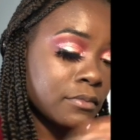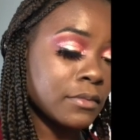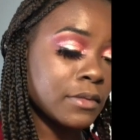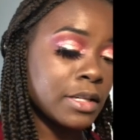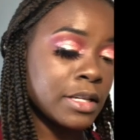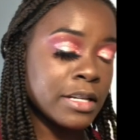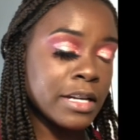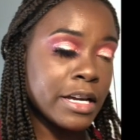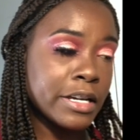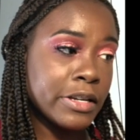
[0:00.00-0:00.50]

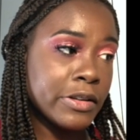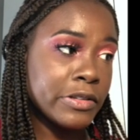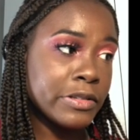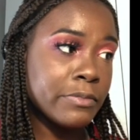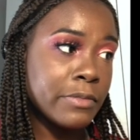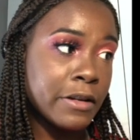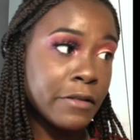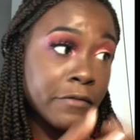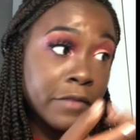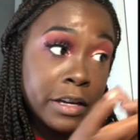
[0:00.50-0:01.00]
And I use
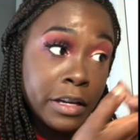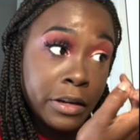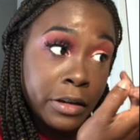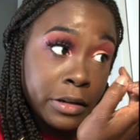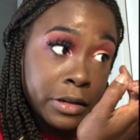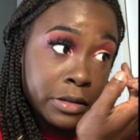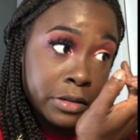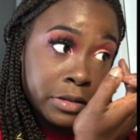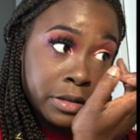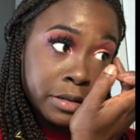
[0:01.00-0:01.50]
my
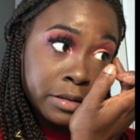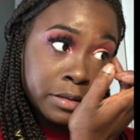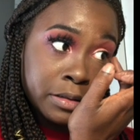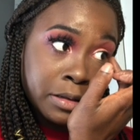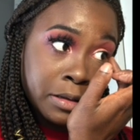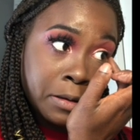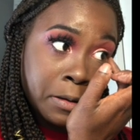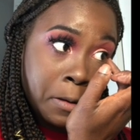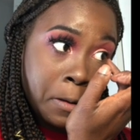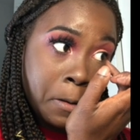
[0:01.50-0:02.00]
fingers just
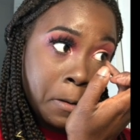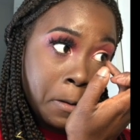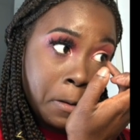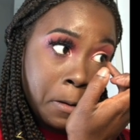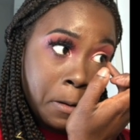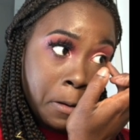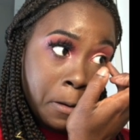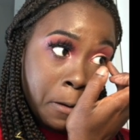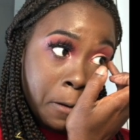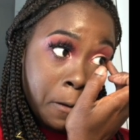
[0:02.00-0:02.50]
to,
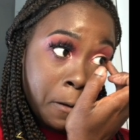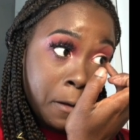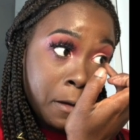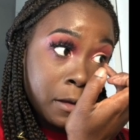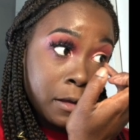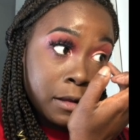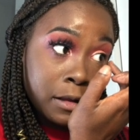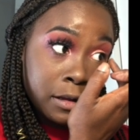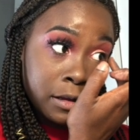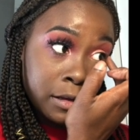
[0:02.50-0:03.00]

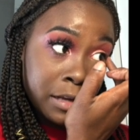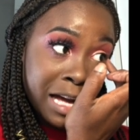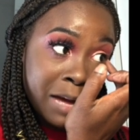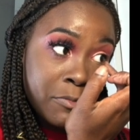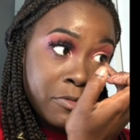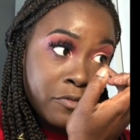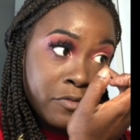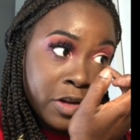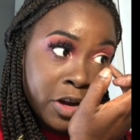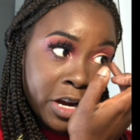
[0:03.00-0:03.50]
I'm
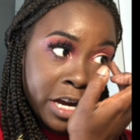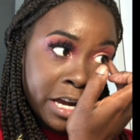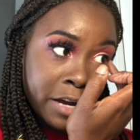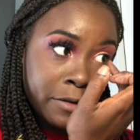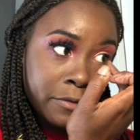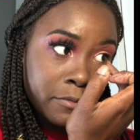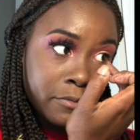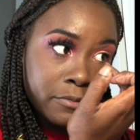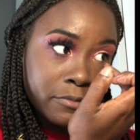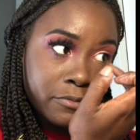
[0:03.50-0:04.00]
a very
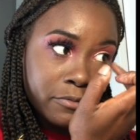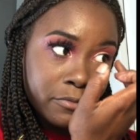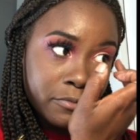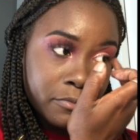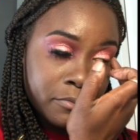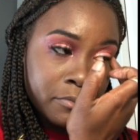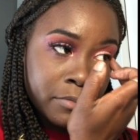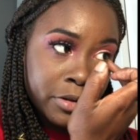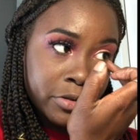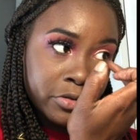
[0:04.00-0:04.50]

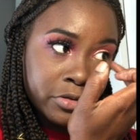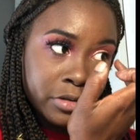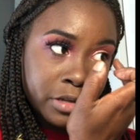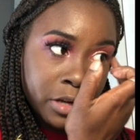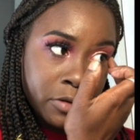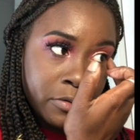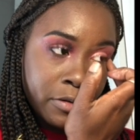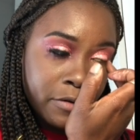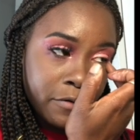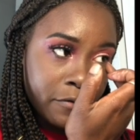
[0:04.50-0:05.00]
much
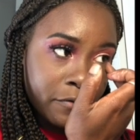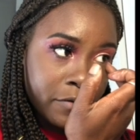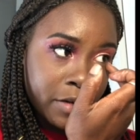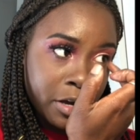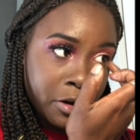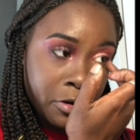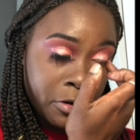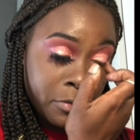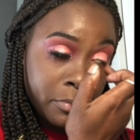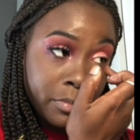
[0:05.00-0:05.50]
so a
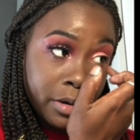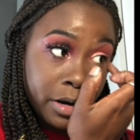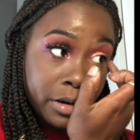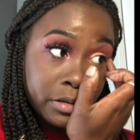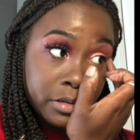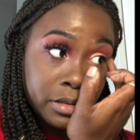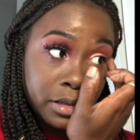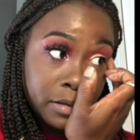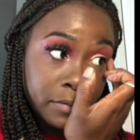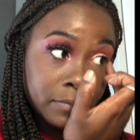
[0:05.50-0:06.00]
finger
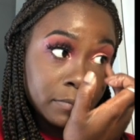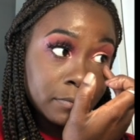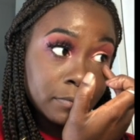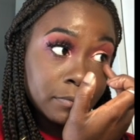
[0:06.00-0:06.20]
person.